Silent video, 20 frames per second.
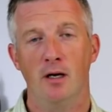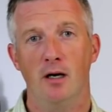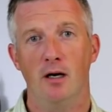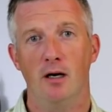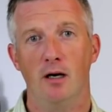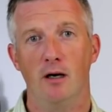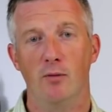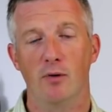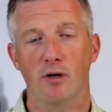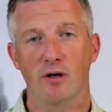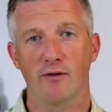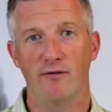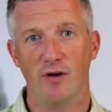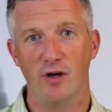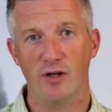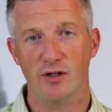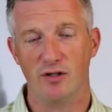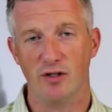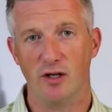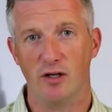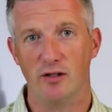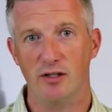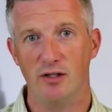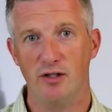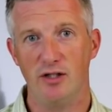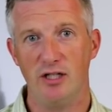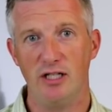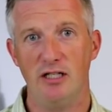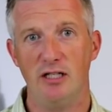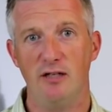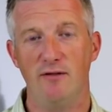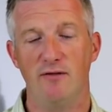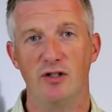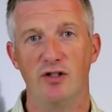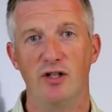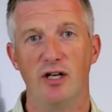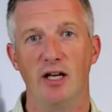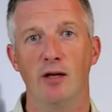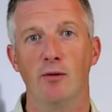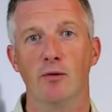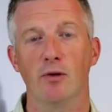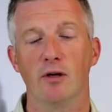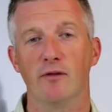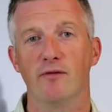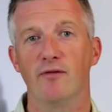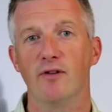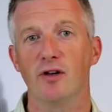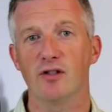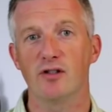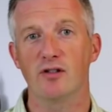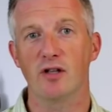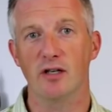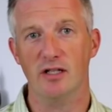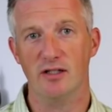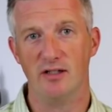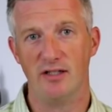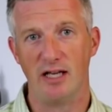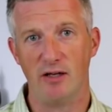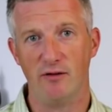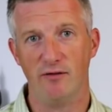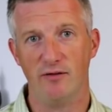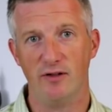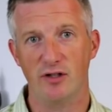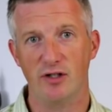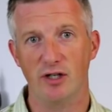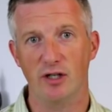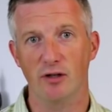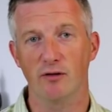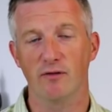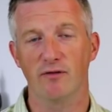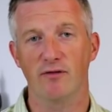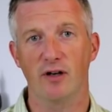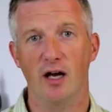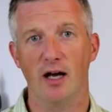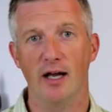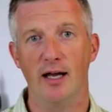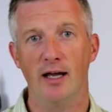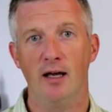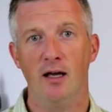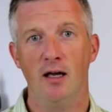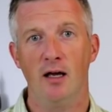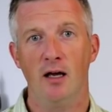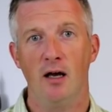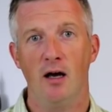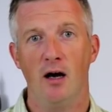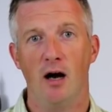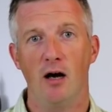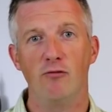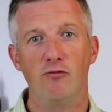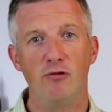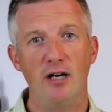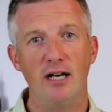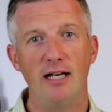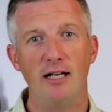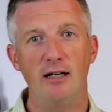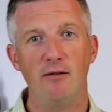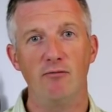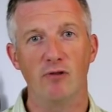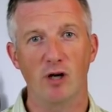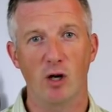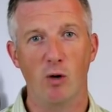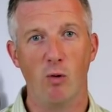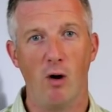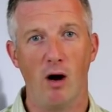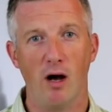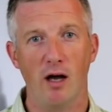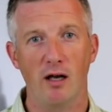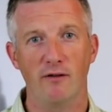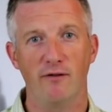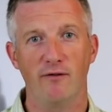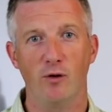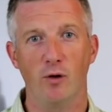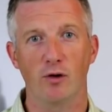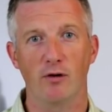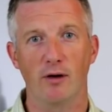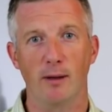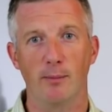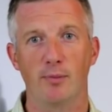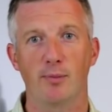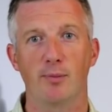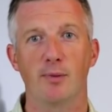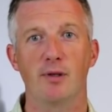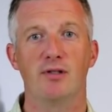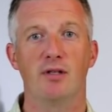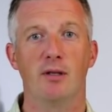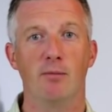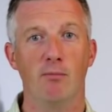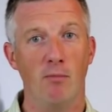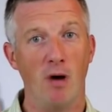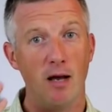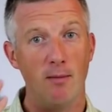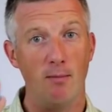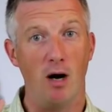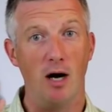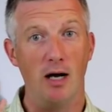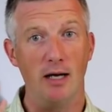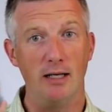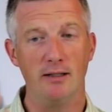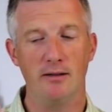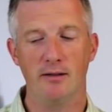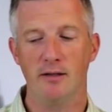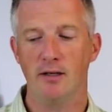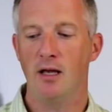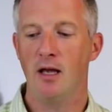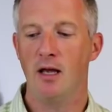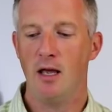When I first started GT fishing, when I first started sail fishing on the fly, I really required a foregrip because in my mind,